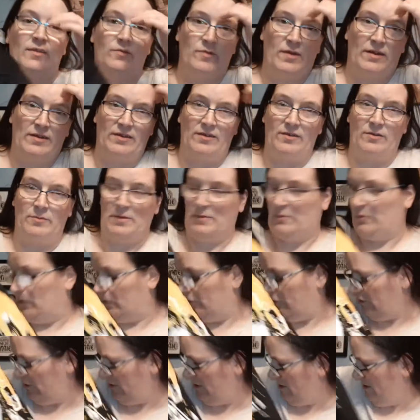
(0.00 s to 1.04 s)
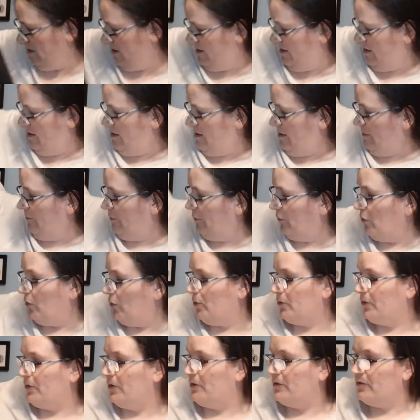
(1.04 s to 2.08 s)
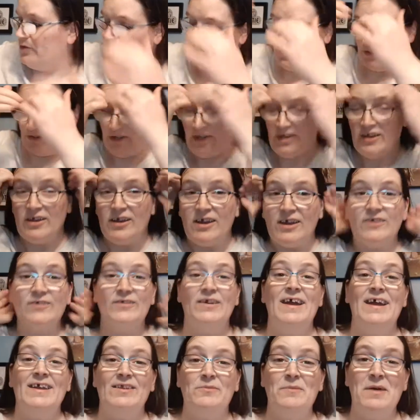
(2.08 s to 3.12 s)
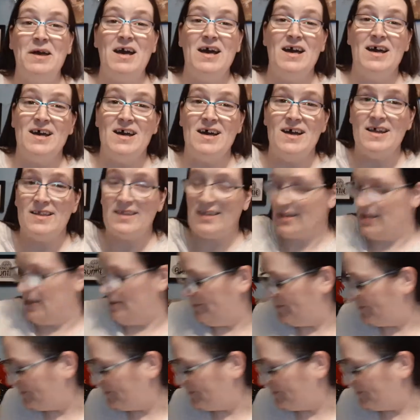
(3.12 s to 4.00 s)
fact it's a bit more broad than just Christmas.